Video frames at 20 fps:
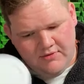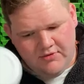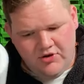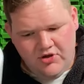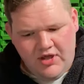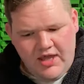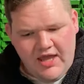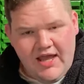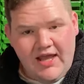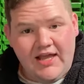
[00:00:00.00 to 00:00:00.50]

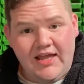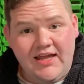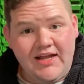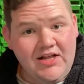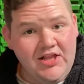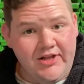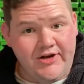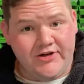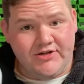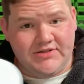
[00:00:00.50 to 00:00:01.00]
can't get
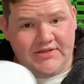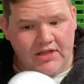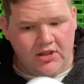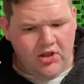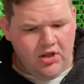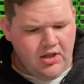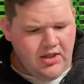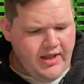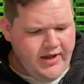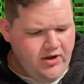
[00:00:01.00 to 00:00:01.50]
glitters that
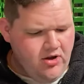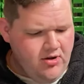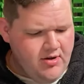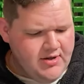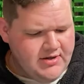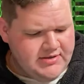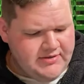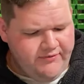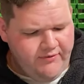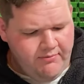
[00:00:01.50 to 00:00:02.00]
look like
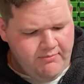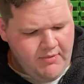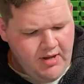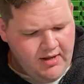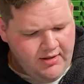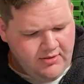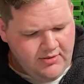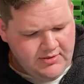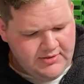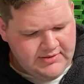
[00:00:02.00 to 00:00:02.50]
ours from
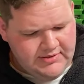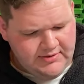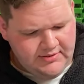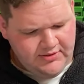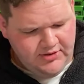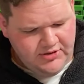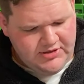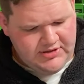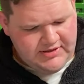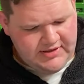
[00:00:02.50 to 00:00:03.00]
Michael's.
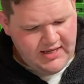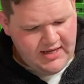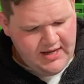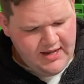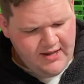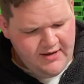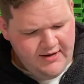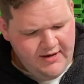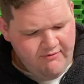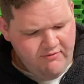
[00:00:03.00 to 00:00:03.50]
You just can't.
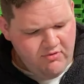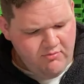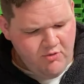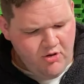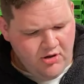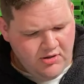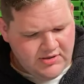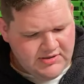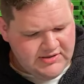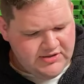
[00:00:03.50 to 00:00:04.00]
Even the
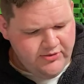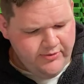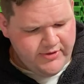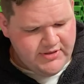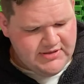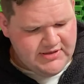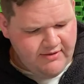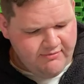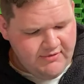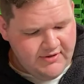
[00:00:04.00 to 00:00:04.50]
Martha Stewart
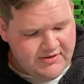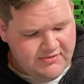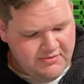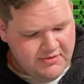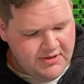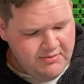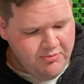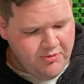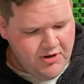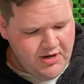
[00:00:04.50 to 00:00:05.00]
stuff that's
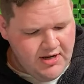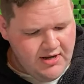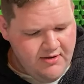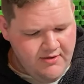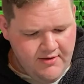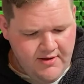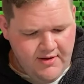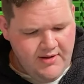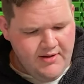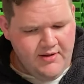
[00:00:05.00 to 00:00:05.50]
really pretty,
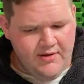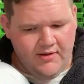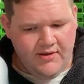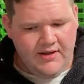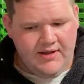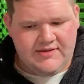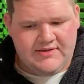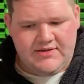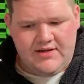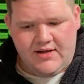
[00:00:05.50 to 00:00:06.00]

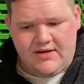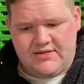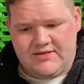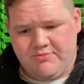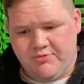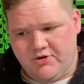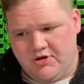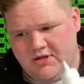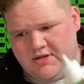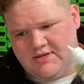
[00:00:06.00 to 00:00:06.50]
it's not as
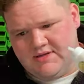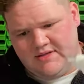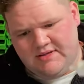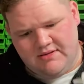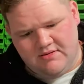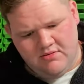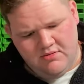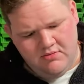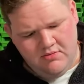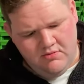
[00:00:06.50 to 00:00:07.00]
pretty as
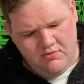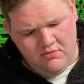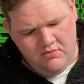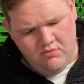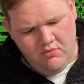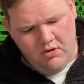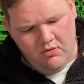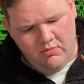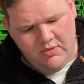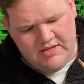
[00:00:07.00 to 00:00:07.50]

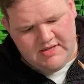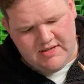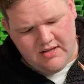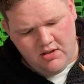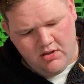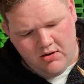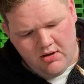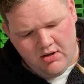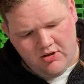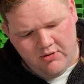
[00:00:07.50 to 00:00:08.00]
what we sell
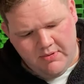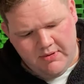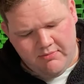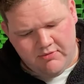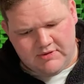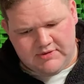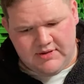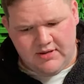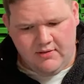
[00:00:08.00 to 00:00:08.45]
or other people sell.